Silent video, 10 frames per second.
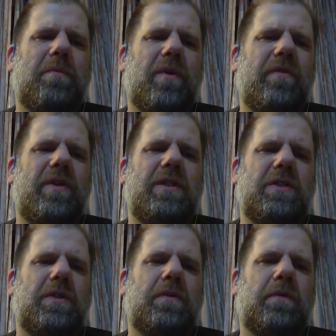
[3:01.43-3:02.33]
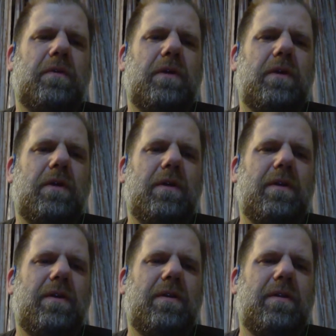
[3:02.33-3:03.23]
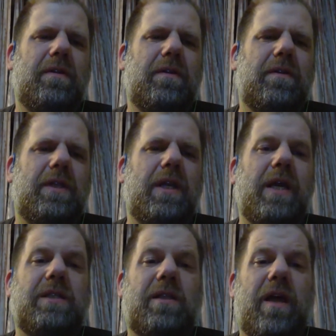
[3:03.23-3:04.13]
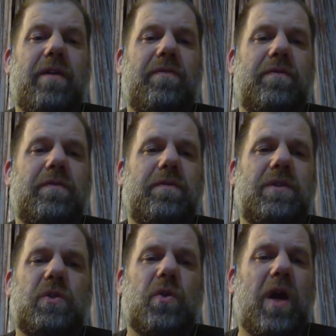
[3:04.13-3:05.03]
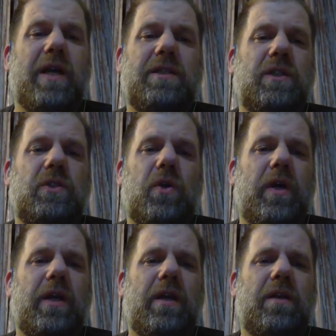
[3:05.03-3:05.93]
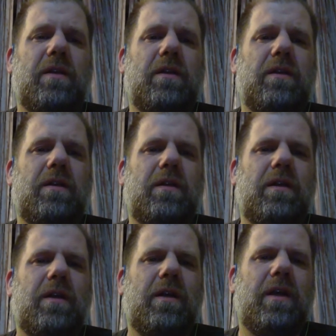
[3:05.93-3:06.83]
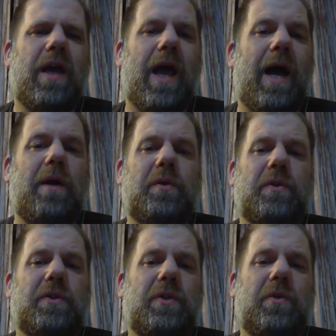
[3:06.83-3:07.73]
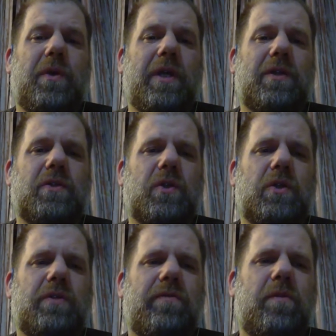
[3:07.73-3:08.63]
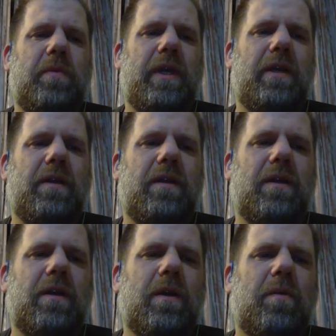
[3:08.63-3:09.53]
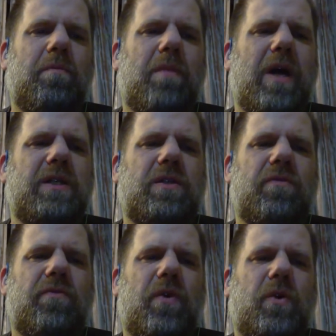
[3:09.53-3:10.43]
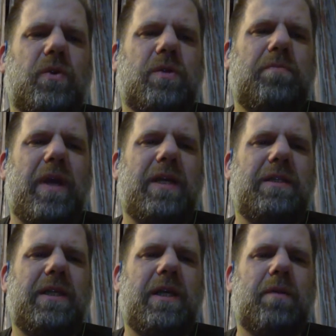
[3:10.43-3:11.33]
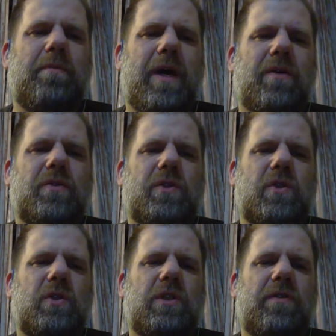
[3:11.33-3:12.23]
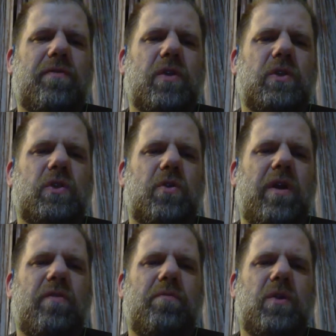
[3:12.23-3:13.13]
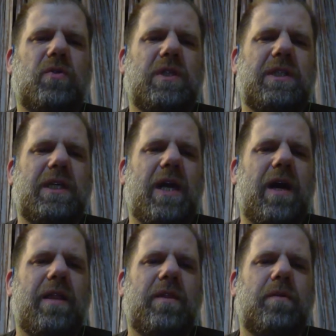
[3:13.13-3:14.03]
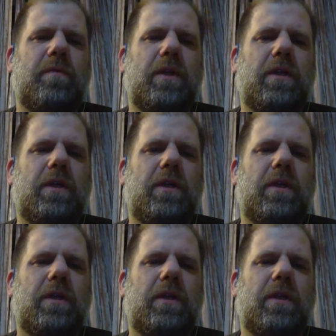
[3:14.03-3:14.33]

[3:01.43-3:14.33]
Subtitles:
privy to. The night's life tried to join in, owls hooting in search of the beat, mice and voles bandying about, searching for the strain of music to guide them,